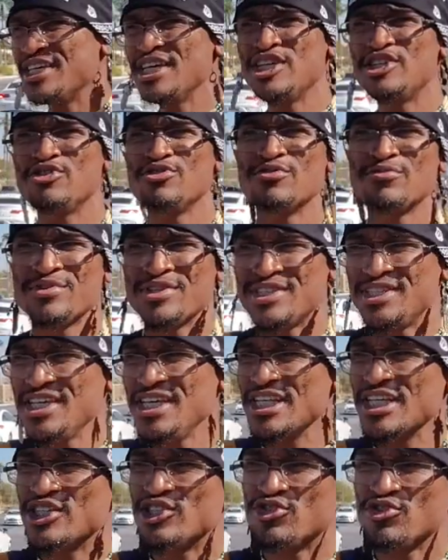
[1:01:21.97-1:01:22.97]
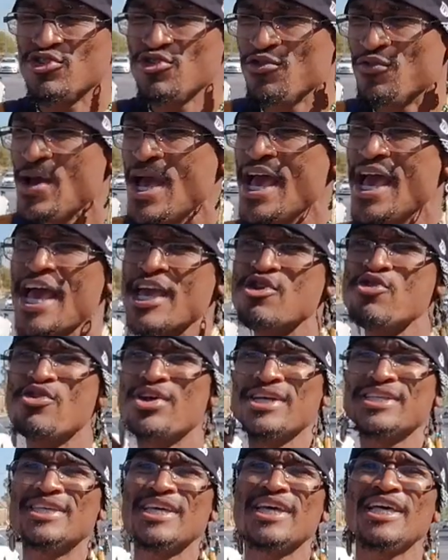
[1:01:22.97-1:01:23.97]
to get you to receive his truth, and you
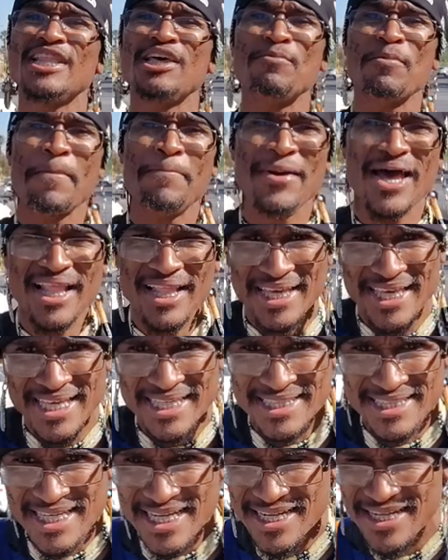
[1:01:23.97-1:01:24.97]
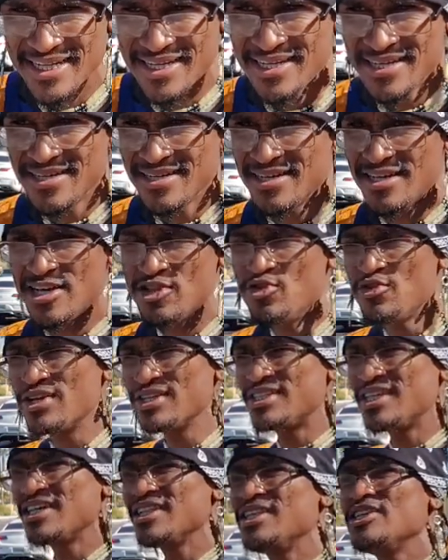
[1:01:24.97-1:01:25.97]
continually rebel against it. You
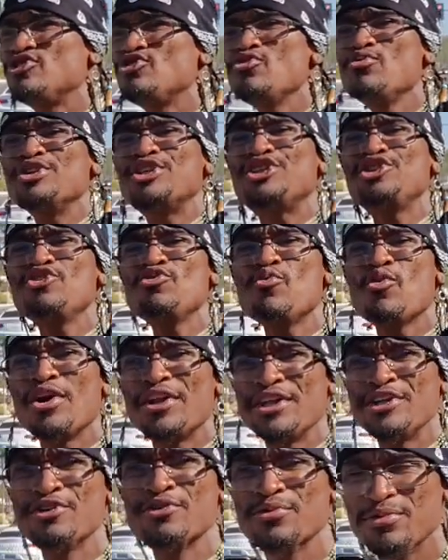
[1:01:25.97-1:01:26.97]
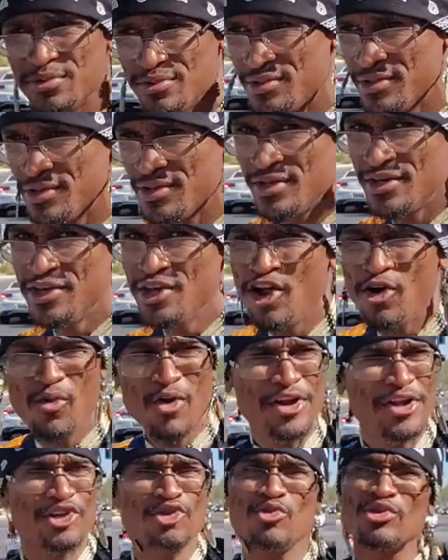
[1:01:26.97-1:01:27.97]
continually do what you want to do. You
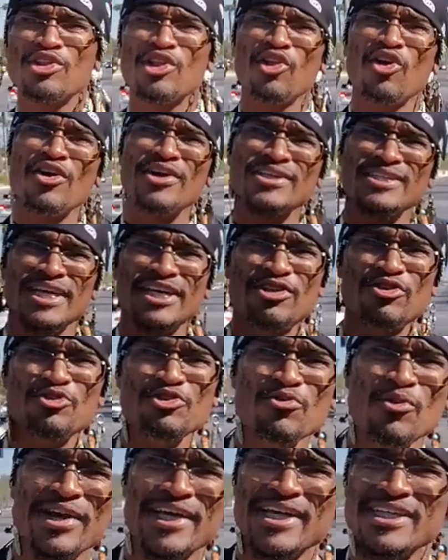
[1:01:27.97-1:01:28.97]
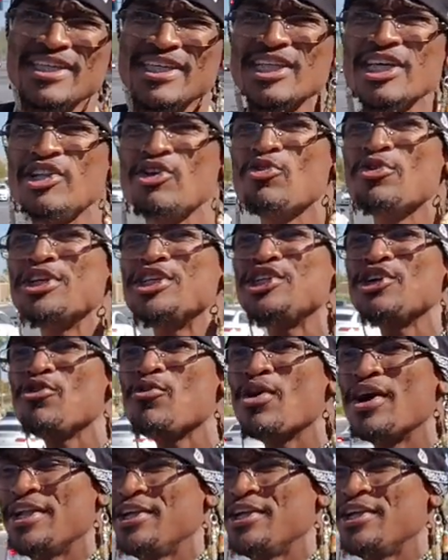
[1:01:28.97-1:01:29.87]
don't want to do what the Lord say do. You want to continue to do what you